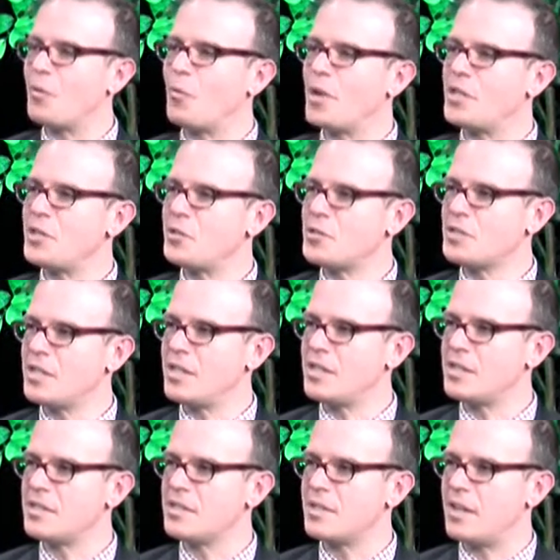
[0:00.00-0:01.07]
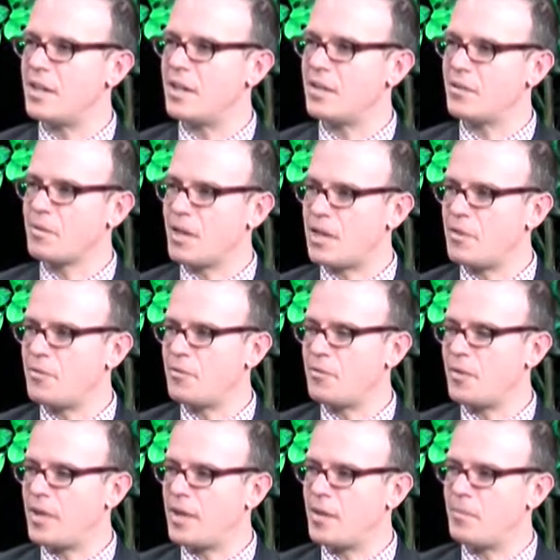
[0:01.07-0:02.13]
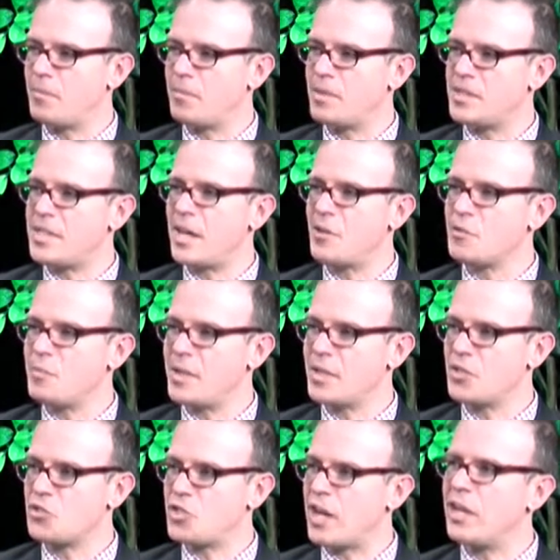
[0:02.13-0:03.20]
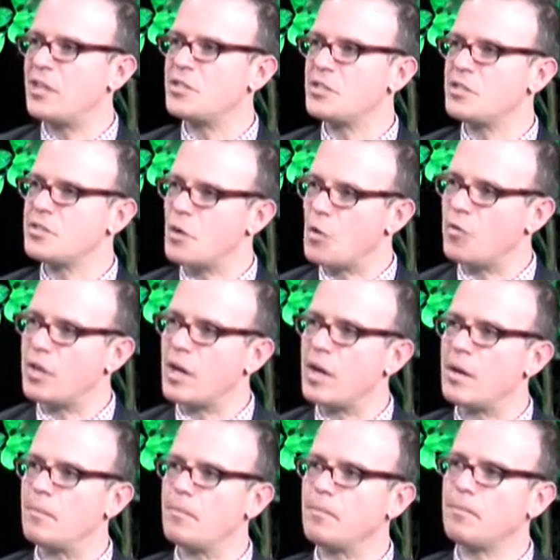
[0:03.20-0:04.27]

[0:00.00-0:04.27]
What do you see as kind of the town's biggest challenges to overcome?